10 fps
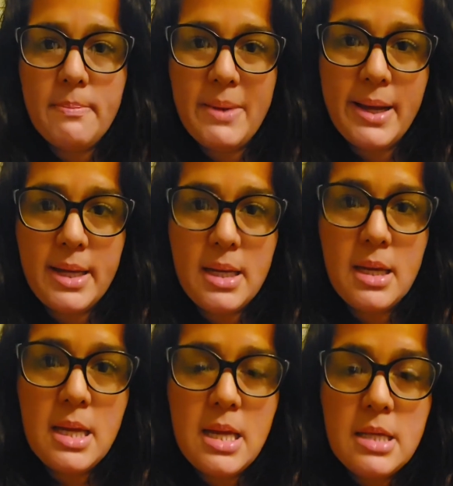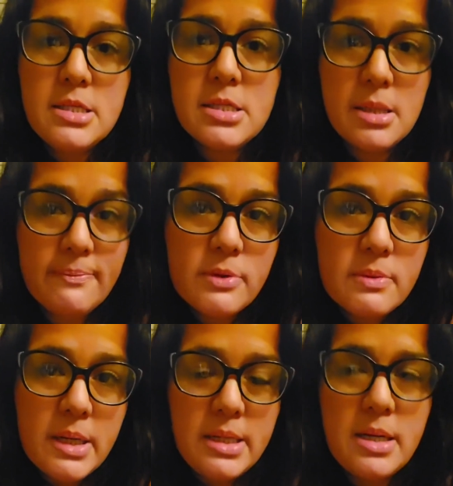But my
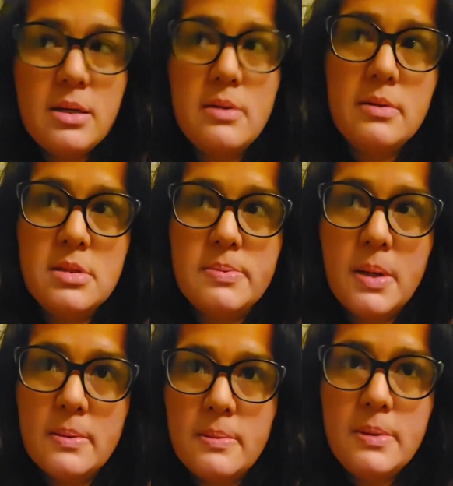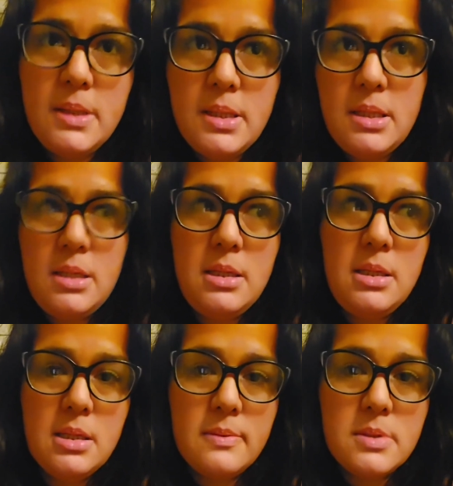discomfort right now is
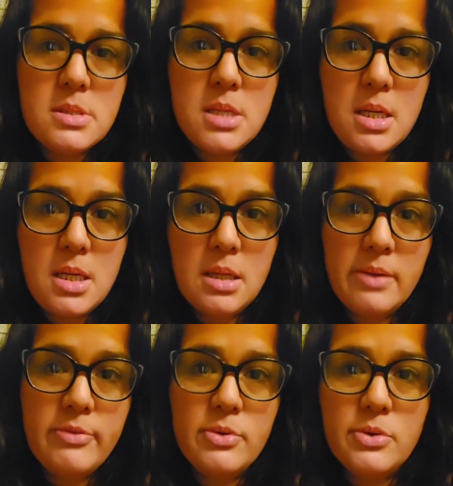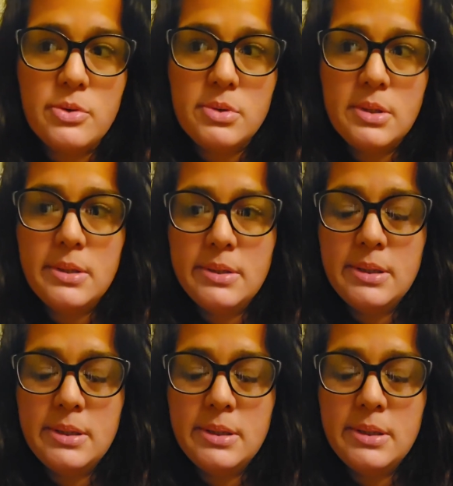probably, I would say, level